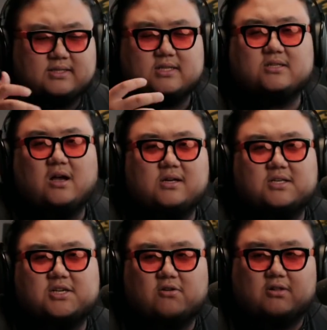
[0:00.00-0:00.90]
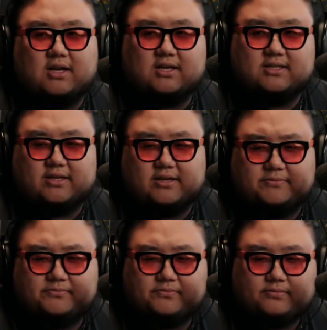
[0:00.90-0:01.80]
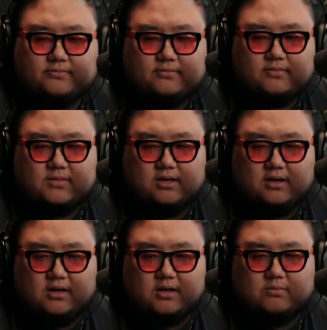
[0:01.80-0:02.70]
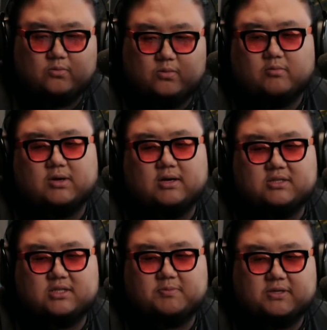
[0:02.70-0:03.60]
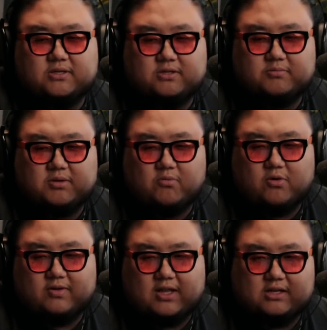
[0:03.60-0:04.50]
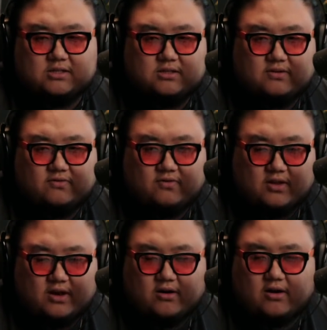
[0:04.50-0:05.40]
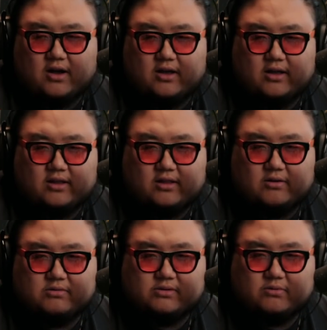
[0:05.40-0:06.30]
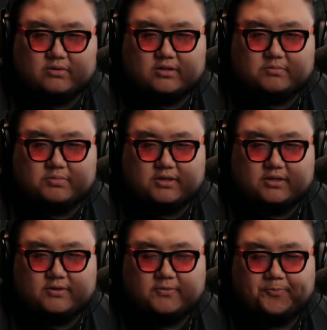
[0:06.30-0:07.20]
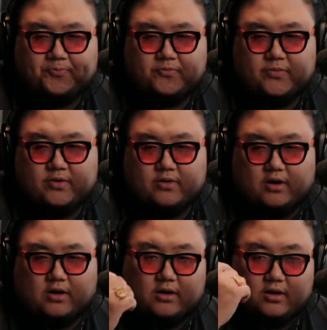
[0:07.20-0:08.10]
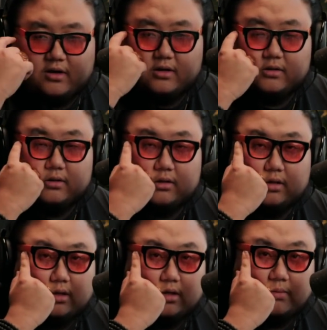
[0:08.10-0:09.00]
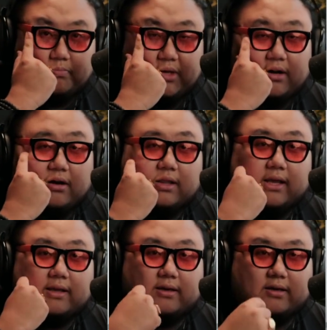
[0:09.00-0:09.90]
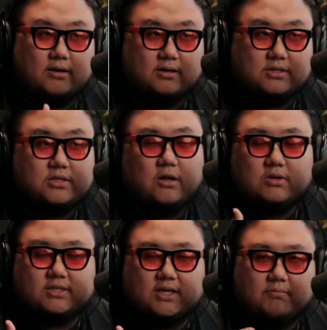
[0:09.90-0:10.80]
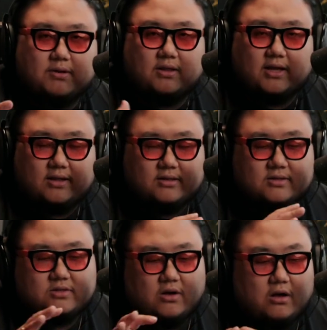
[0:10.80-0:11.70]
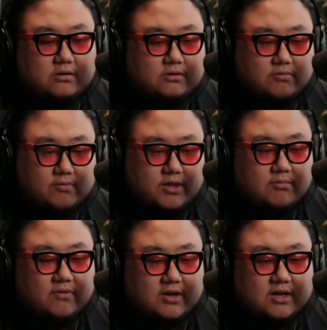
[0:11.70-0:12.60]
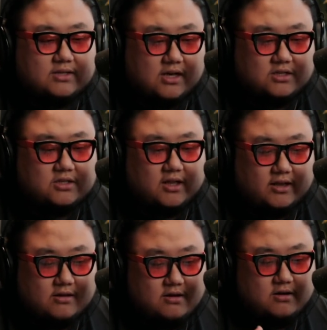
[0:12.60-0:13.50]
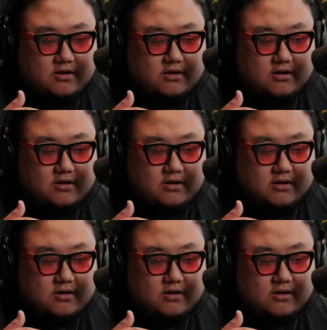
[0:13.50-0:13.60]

Cause this song in general, like I said, when I was expecting something more of a Latin flair, I thought it was going to be a bit on like a slower side, but like the song, the rhythm of it is actually like